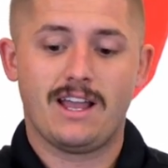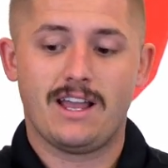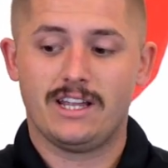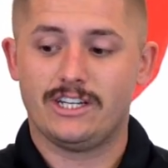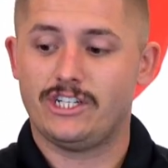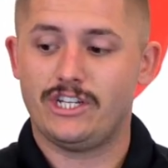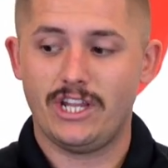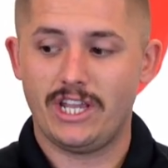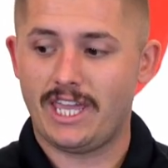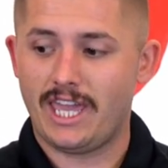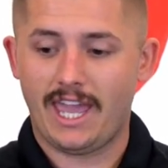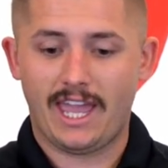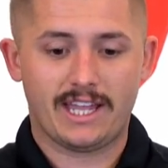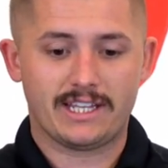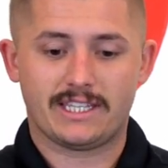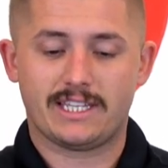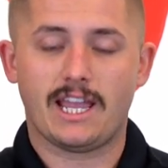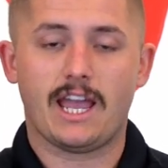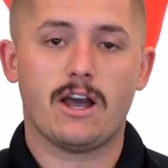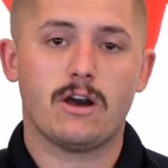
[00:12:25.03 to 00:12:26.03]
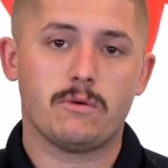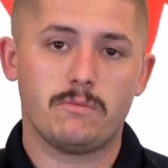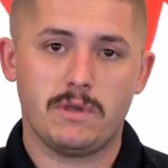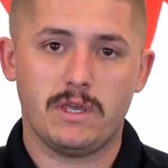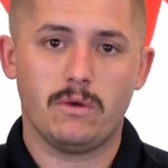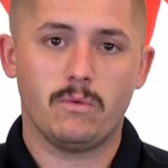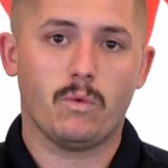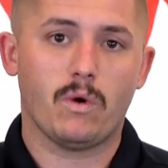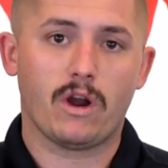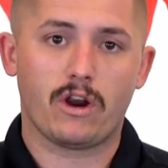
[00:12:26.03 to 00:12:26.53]
She can't tell
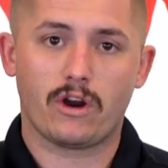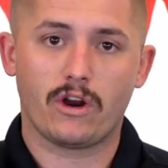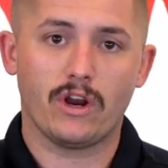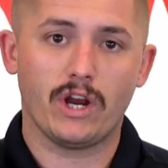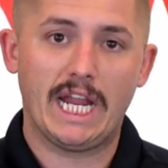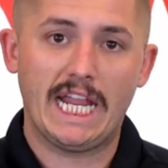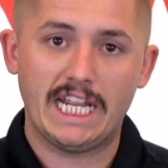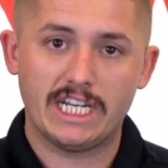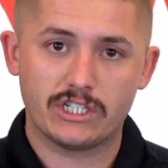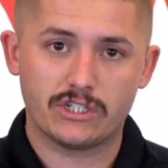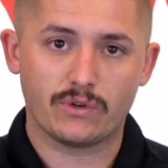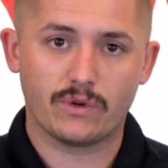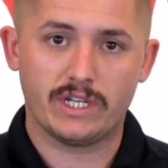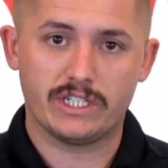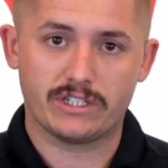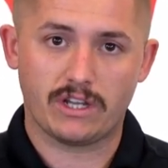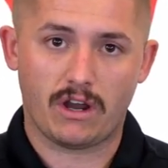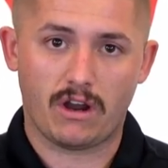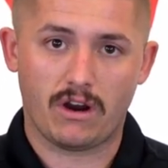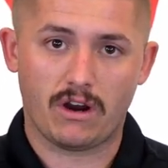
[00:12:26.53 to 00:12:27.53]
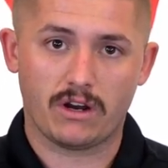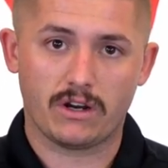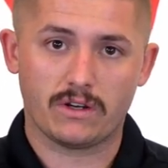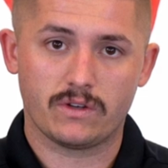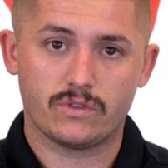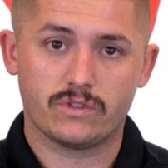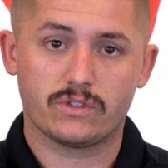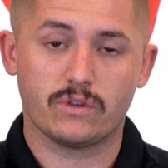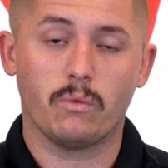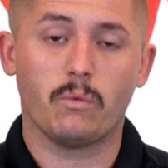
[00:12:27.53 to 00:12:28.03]
me what her injuries are.
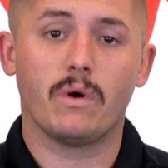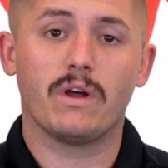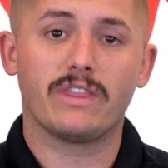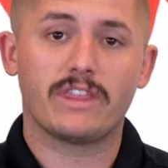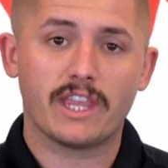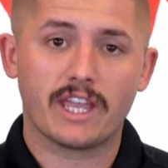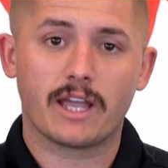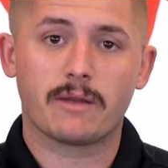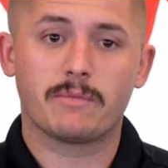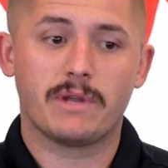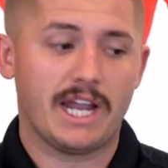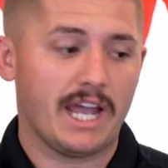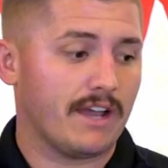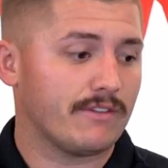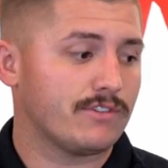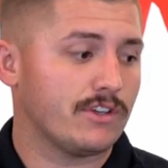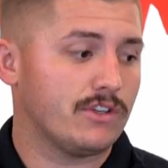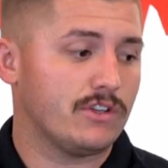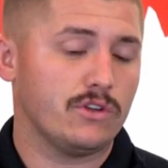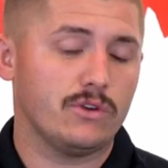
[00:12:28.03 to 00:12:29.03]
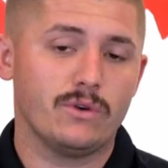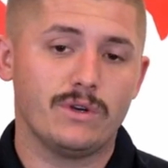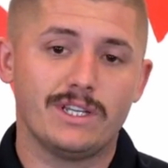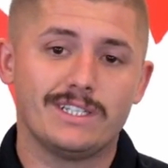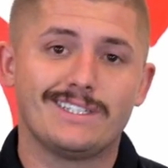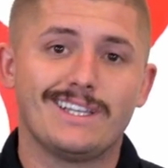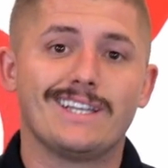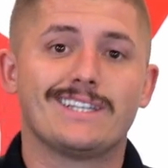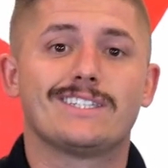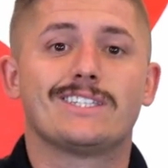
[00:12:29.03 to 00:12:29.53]
So one thing I'm going to have to do
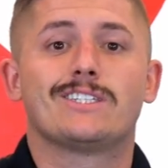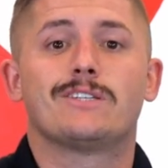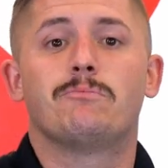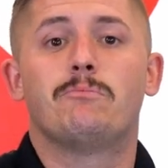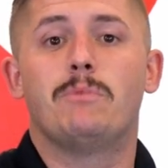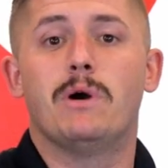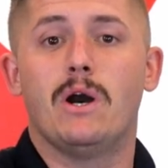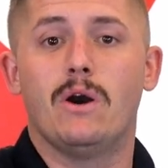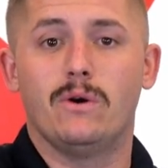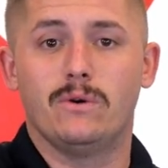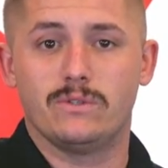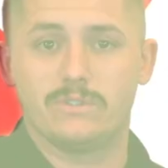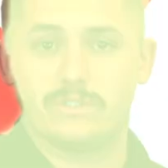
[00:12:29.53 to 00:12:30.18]
is expose.